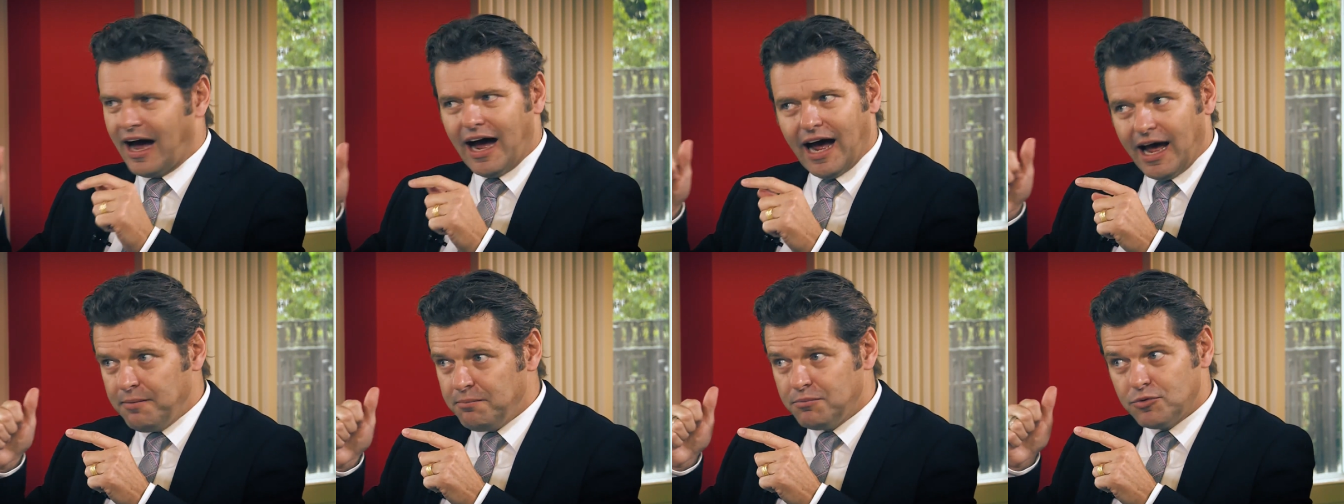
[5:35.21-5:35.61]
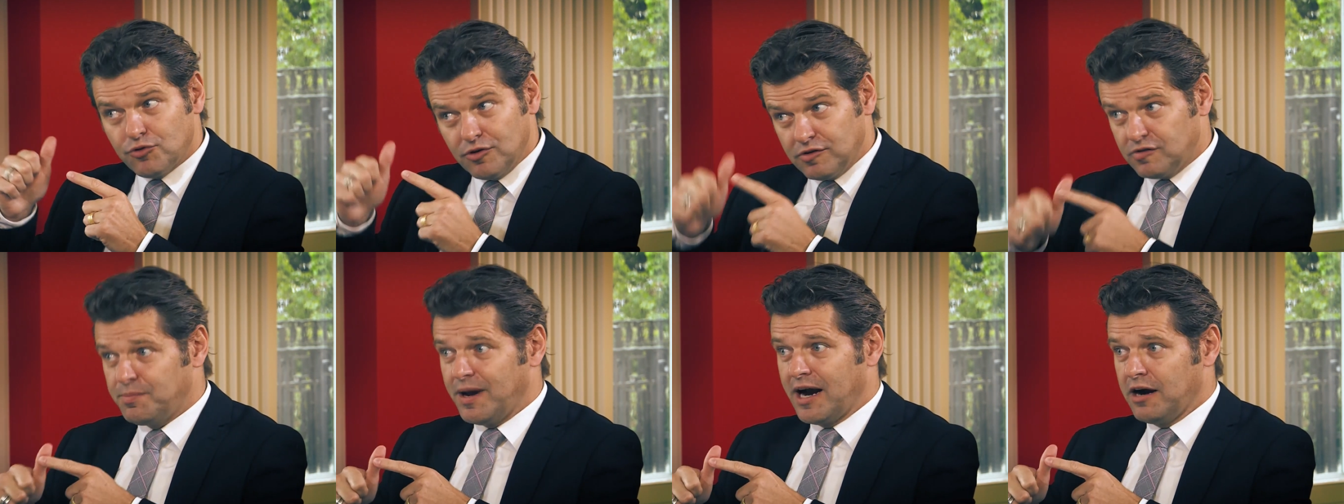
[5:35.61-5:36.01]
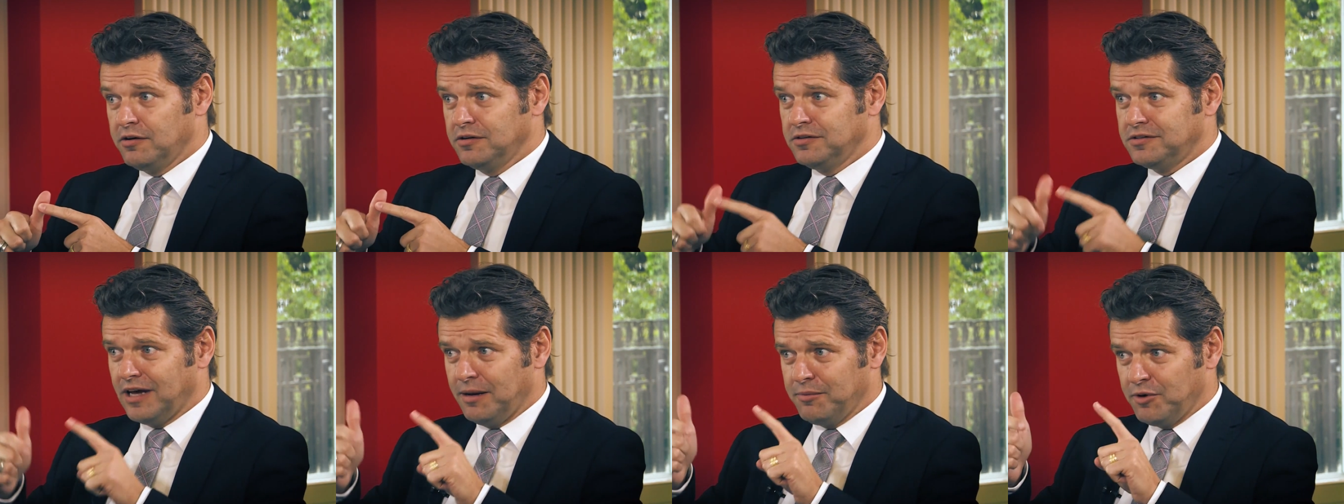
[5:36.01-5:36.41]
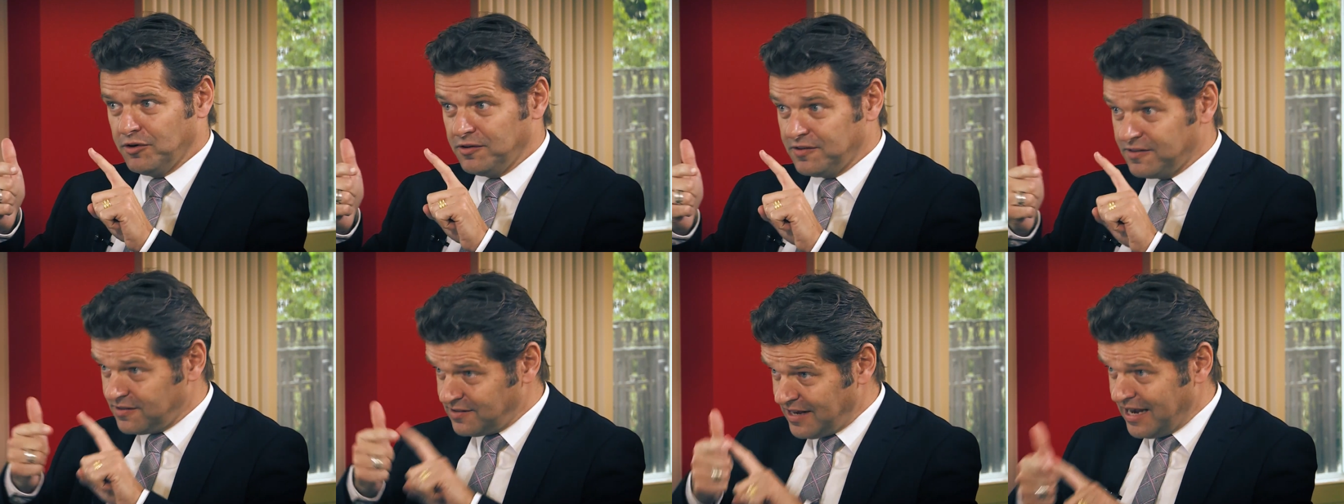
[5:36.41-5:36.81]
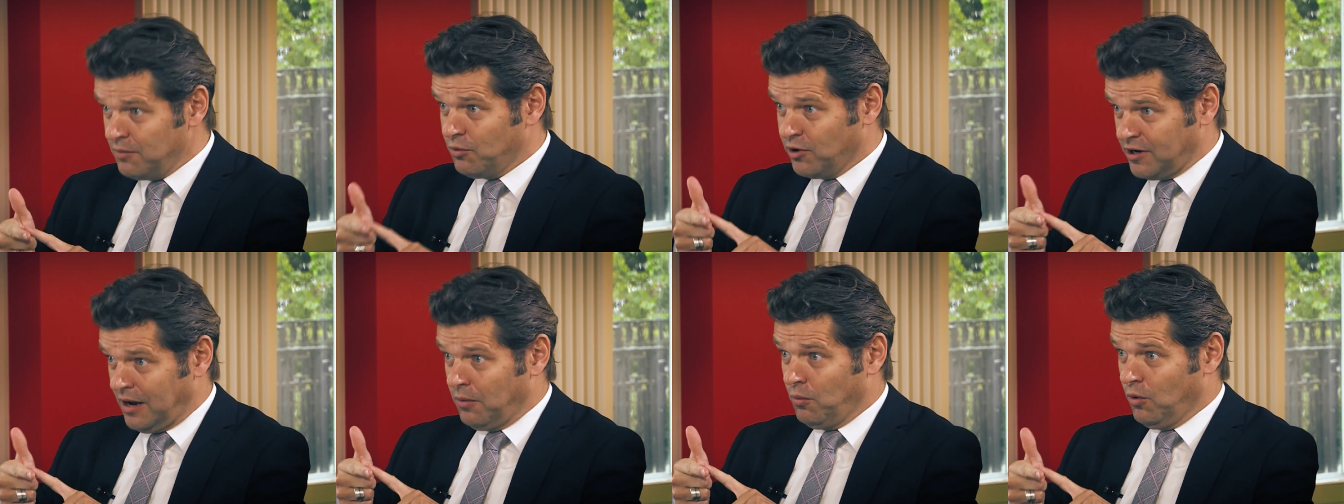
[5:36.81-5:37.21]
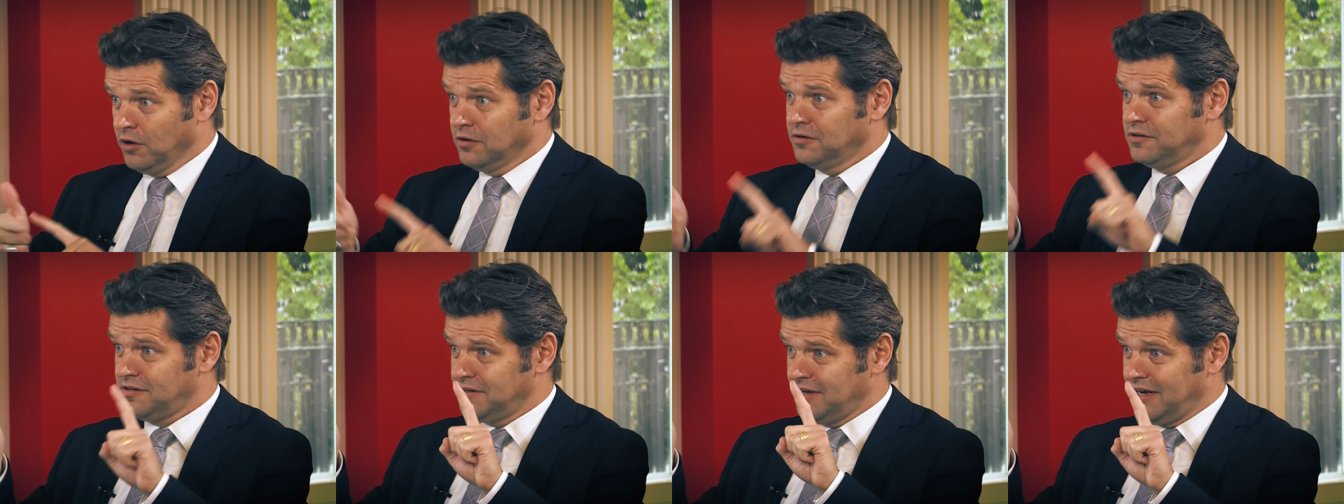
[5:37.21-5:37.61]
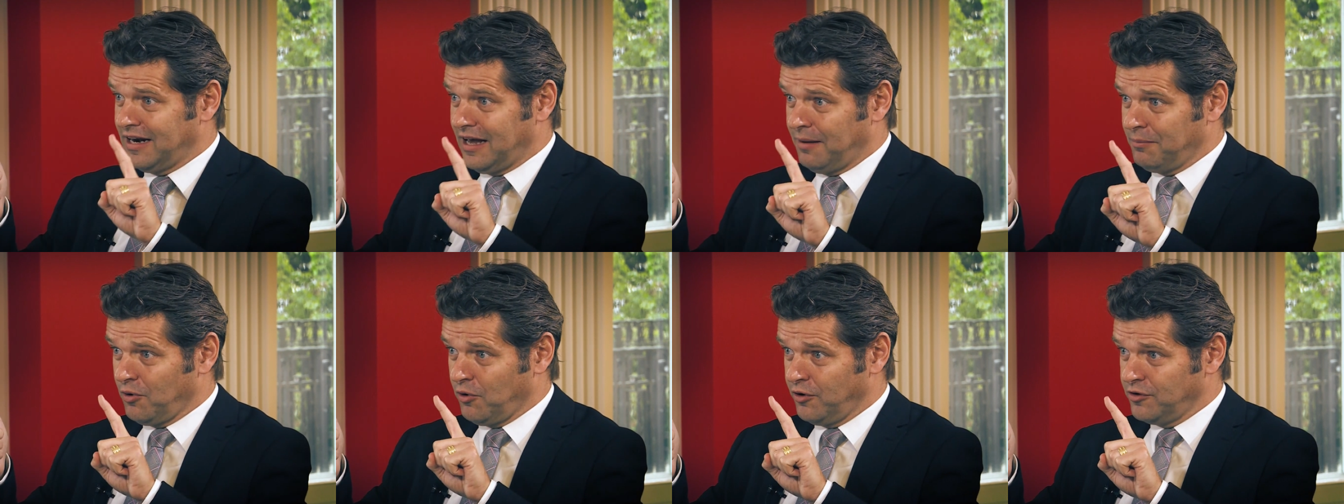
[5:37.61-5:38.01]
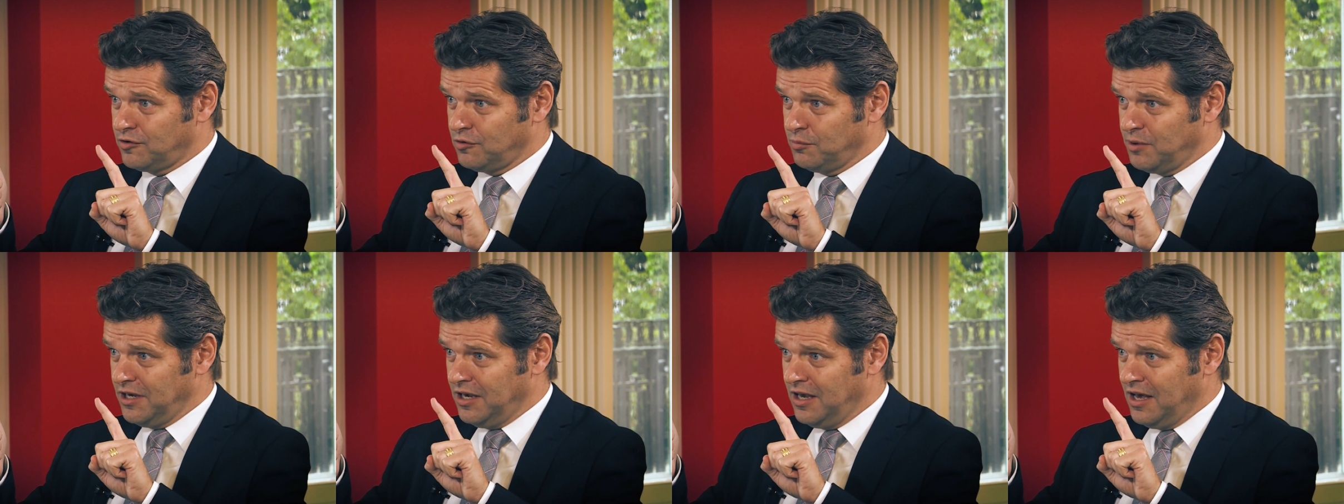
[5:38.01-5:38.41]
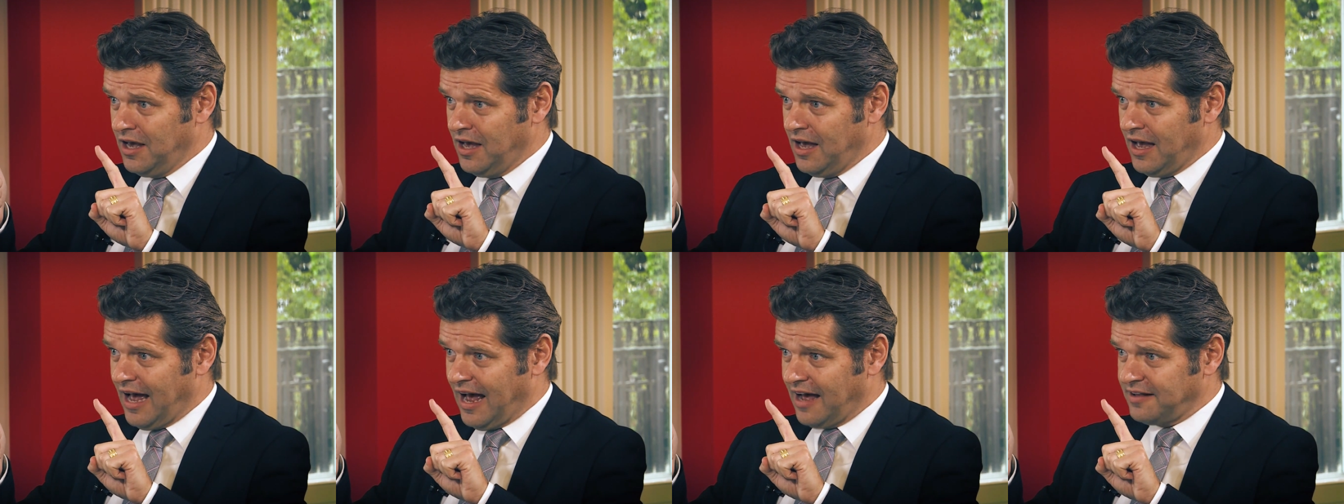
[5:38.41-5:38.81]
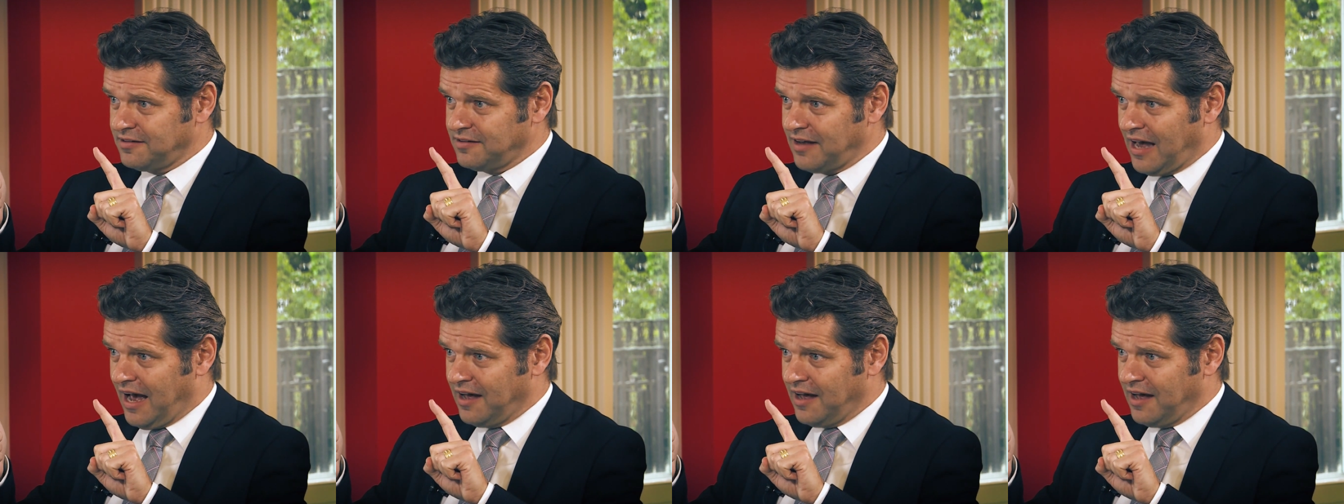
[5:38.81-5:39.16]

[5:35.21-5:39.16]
I'm transparent, I'm going to say what I want, and I'm going to be as